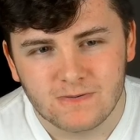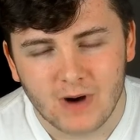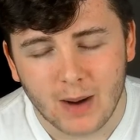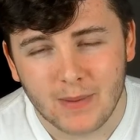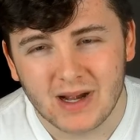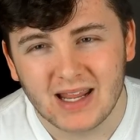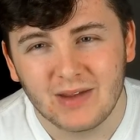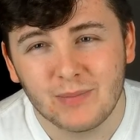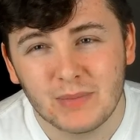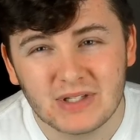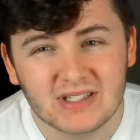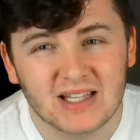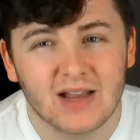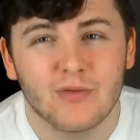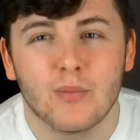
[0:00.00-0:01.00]

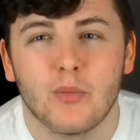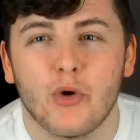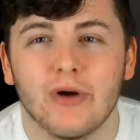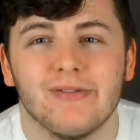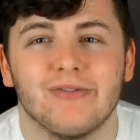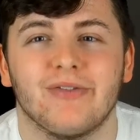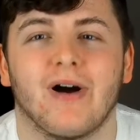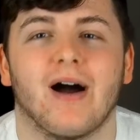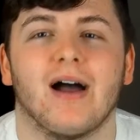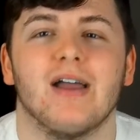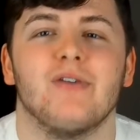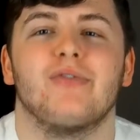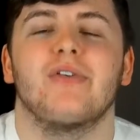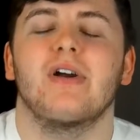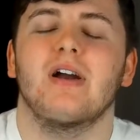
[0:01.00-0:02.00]

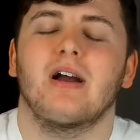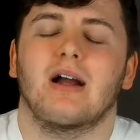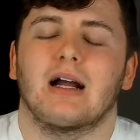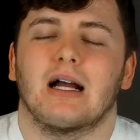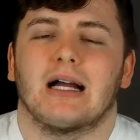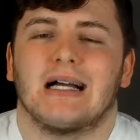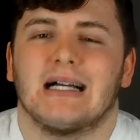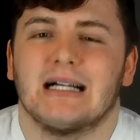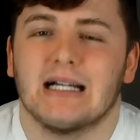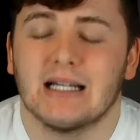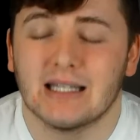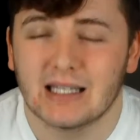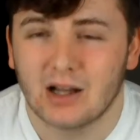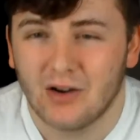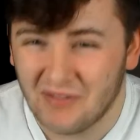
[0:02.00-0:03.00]
7.5. I
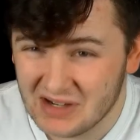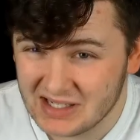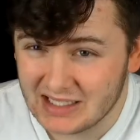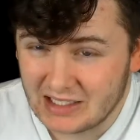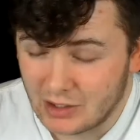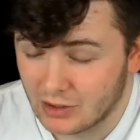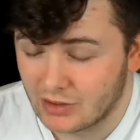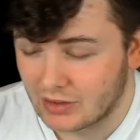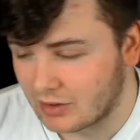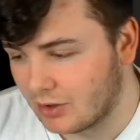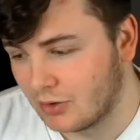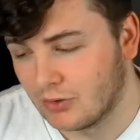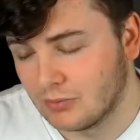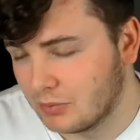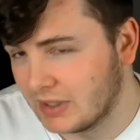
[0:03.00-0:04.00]
think obviously he got the
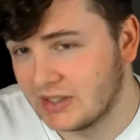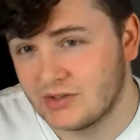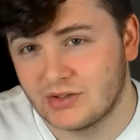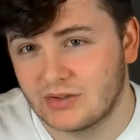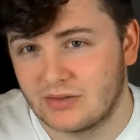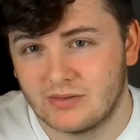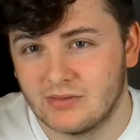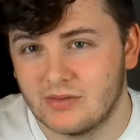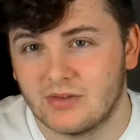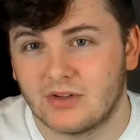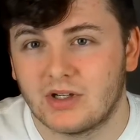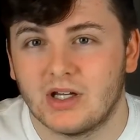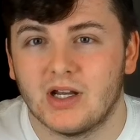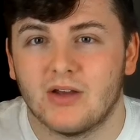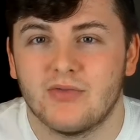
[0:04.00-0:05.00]
goal, which,
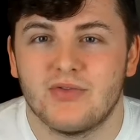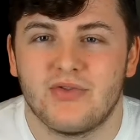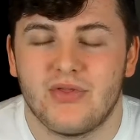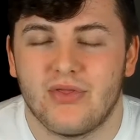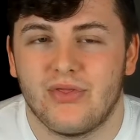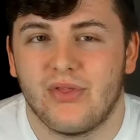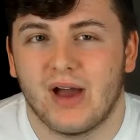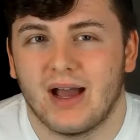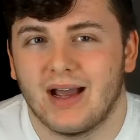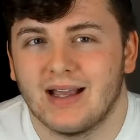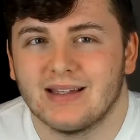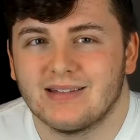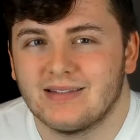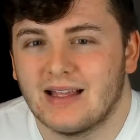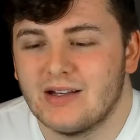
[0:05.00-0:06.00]
you know, that
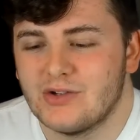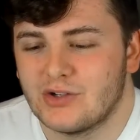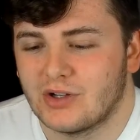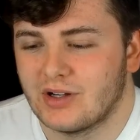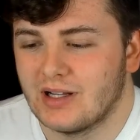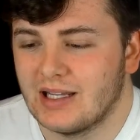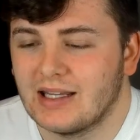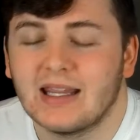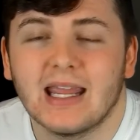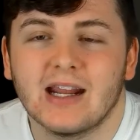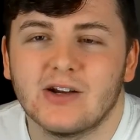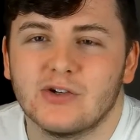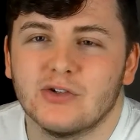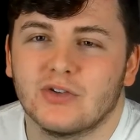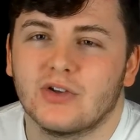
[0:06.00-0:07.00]
essentially
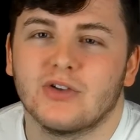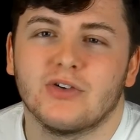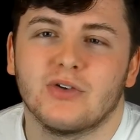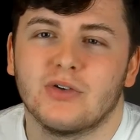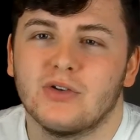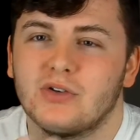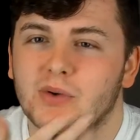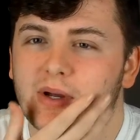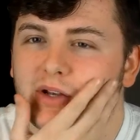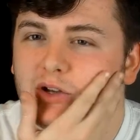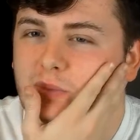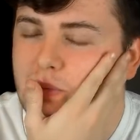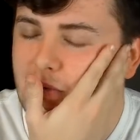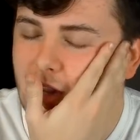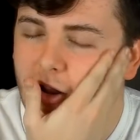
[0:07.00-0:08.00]
kicked us on to end
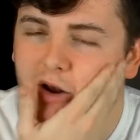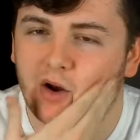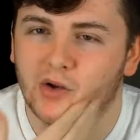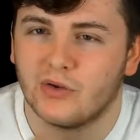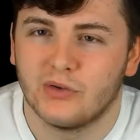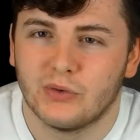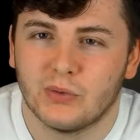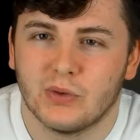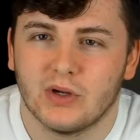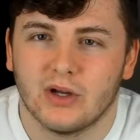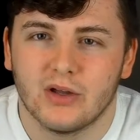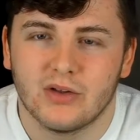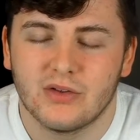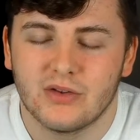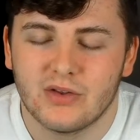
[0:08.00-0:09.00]
up going on to
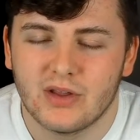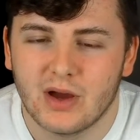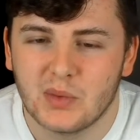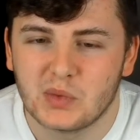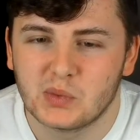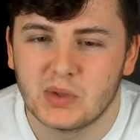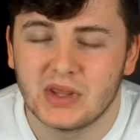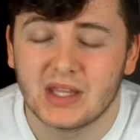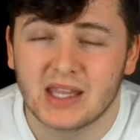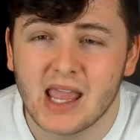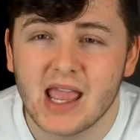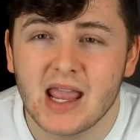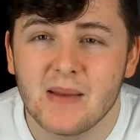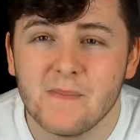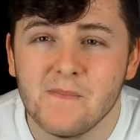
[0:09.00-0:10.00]
help us win the
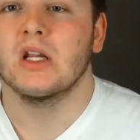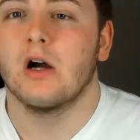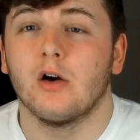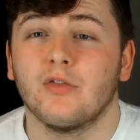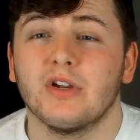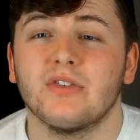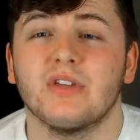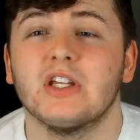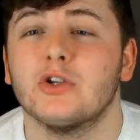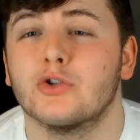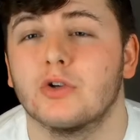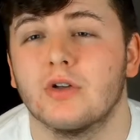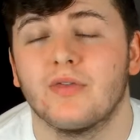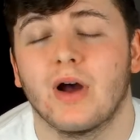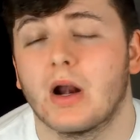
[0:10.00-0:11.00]
game. Obviously he
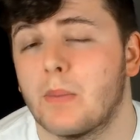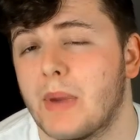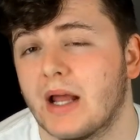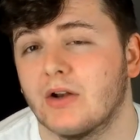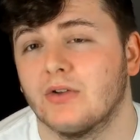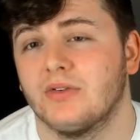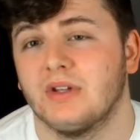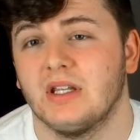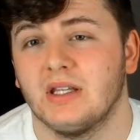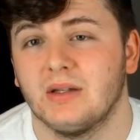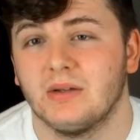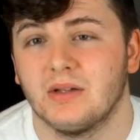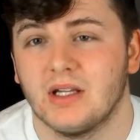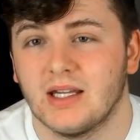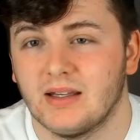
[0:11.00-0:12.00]
should have had a penalty.
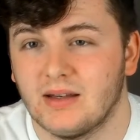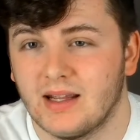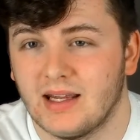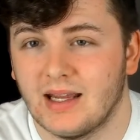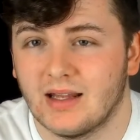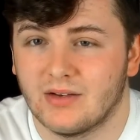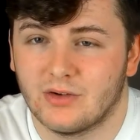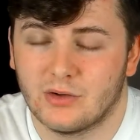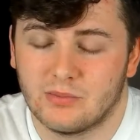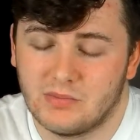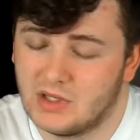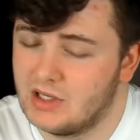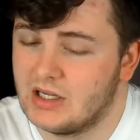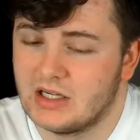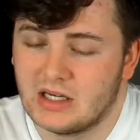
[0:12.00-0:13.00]
He ended up,
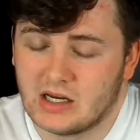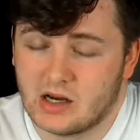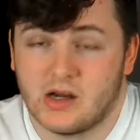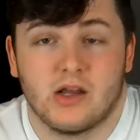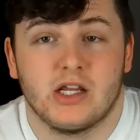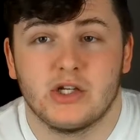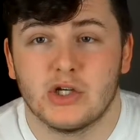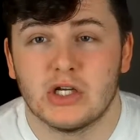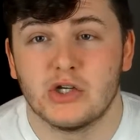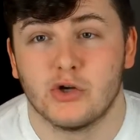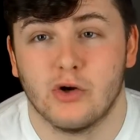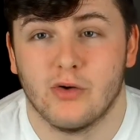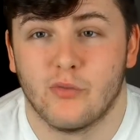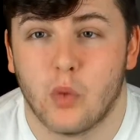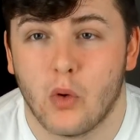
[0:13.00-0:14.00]
you know, he
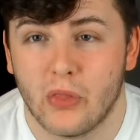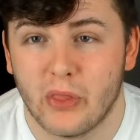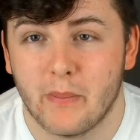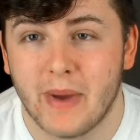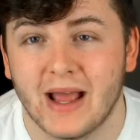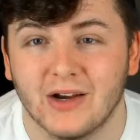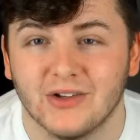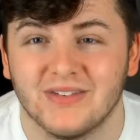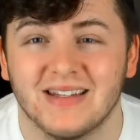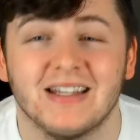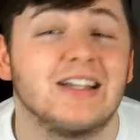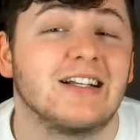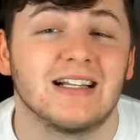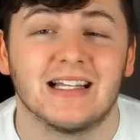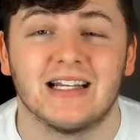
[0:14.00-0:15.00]
should have won the penalty,
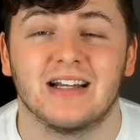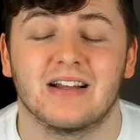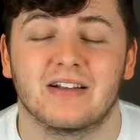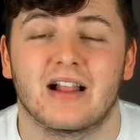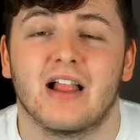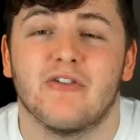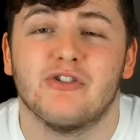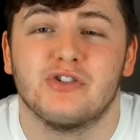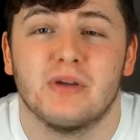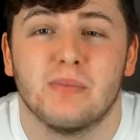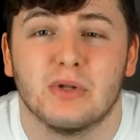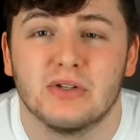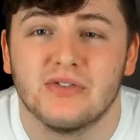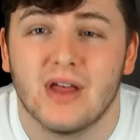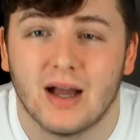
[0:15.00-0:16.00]
clear and
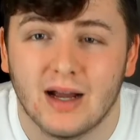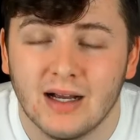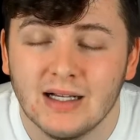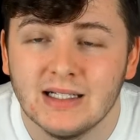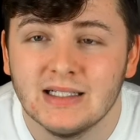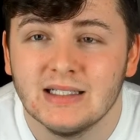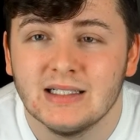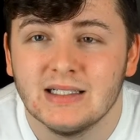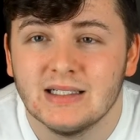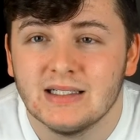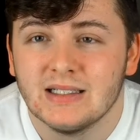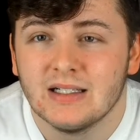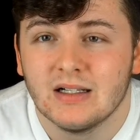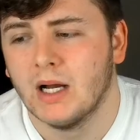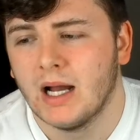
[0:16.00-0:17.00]
simple as that.
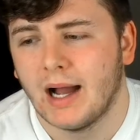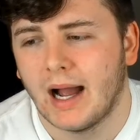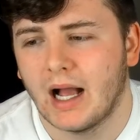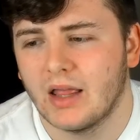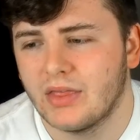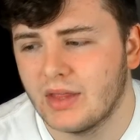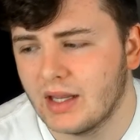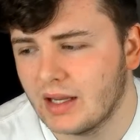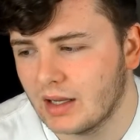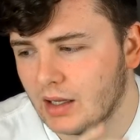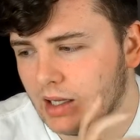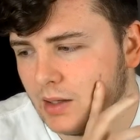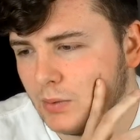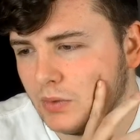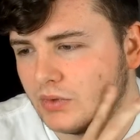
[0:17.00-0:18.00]
I think
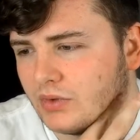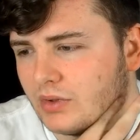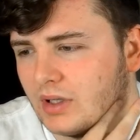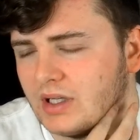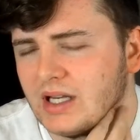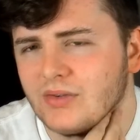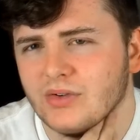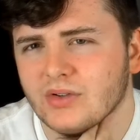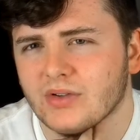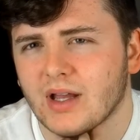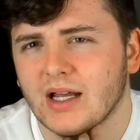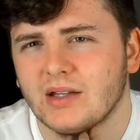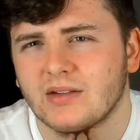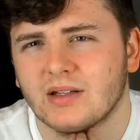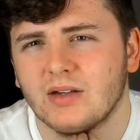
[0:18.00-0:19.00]
it was a different
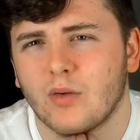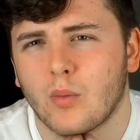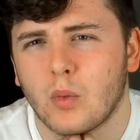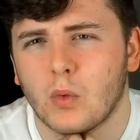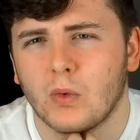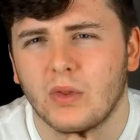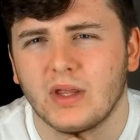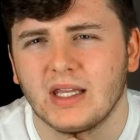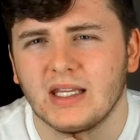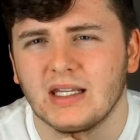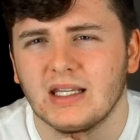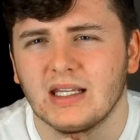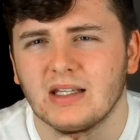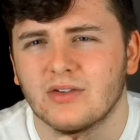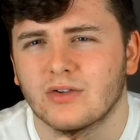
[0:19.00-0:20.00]
side to Liverpool that
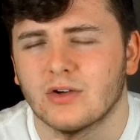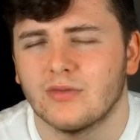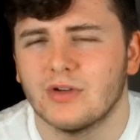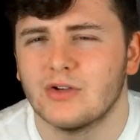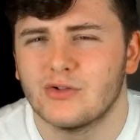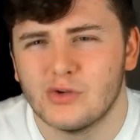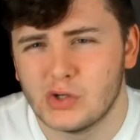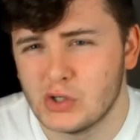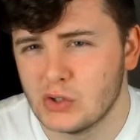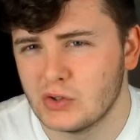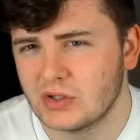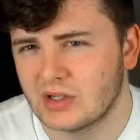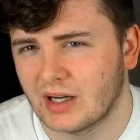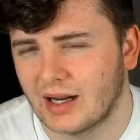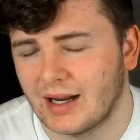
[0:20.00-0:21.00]
he sort of
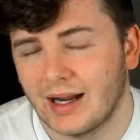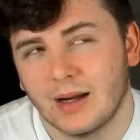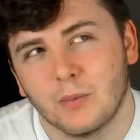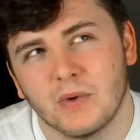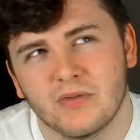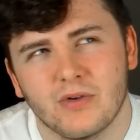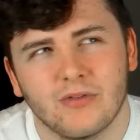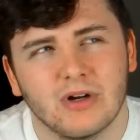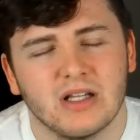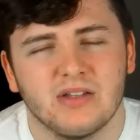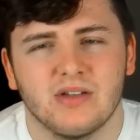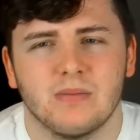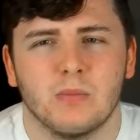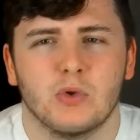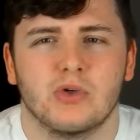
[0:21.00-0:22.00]
introduced. We've not really
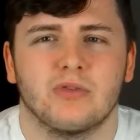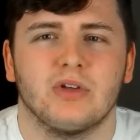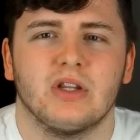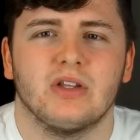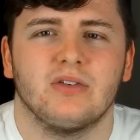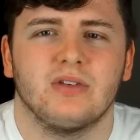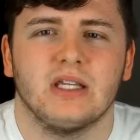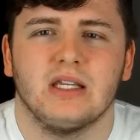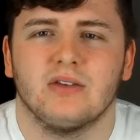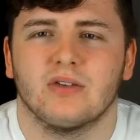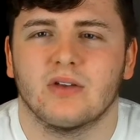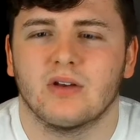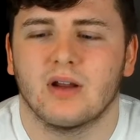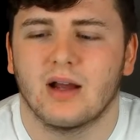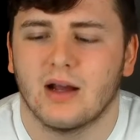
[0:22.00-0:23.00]
seen much of it this
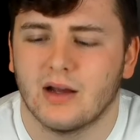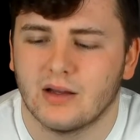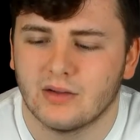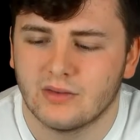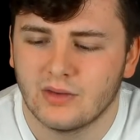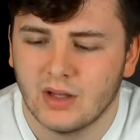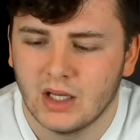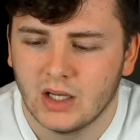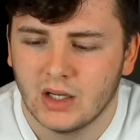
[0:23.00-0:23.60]
season, as